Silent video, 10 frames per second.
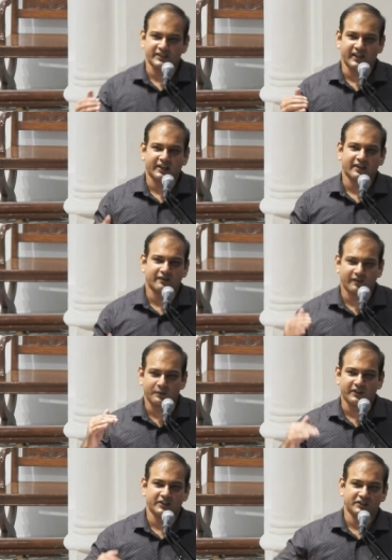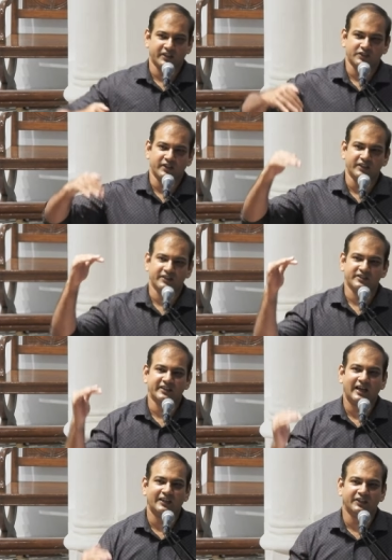there's an aircraft whether they should, they should increase
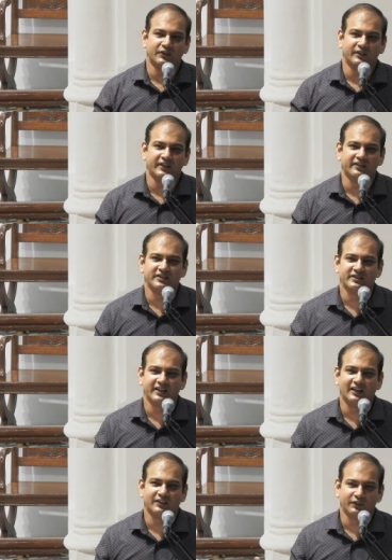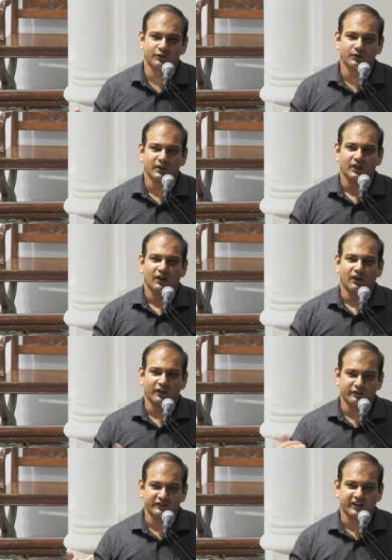the altitude, decrease the altitude,
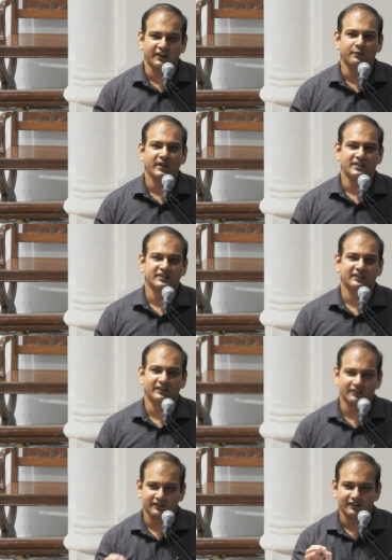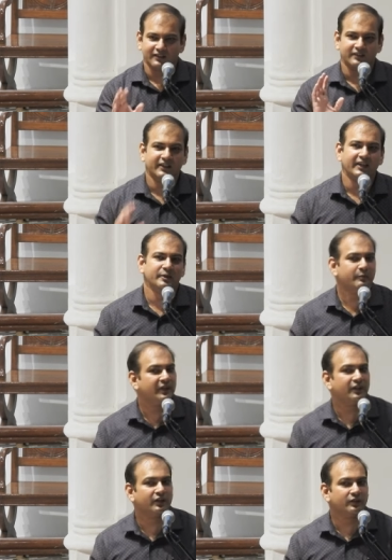or if the runway is clear. They're
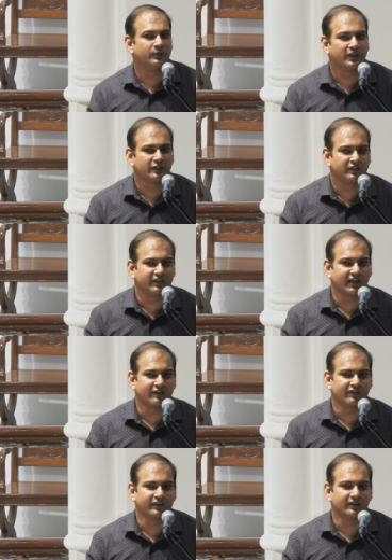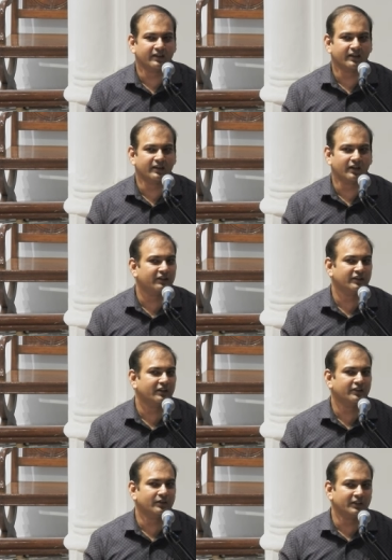dependent on the word of the traffic uh, on the
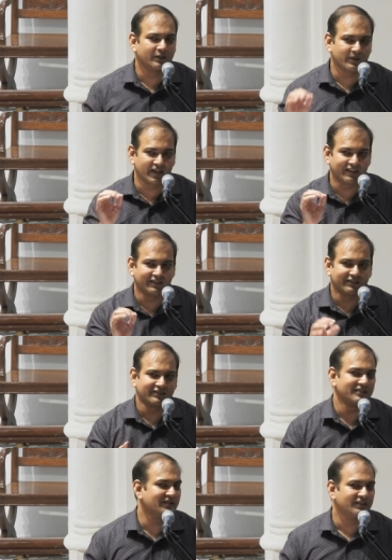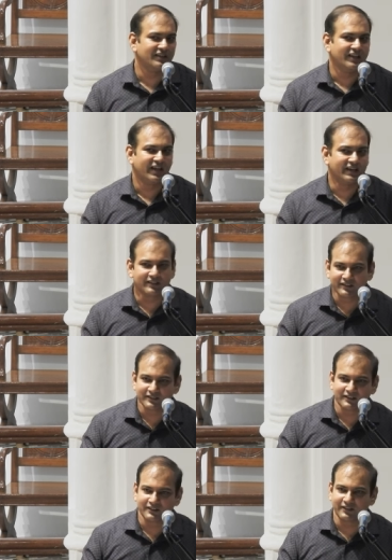control tower and they trust
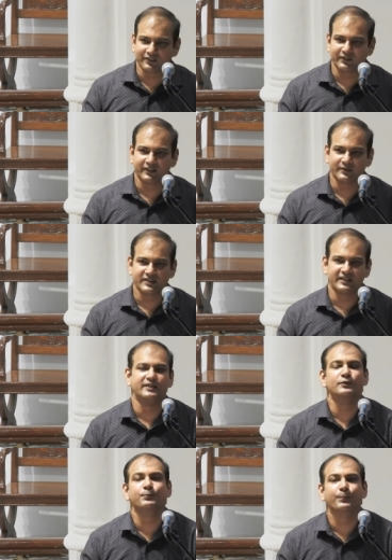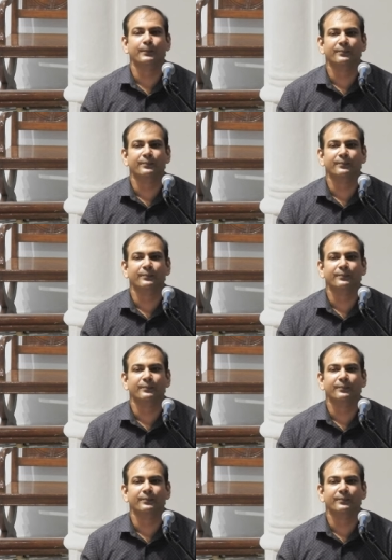anything that the control tower says.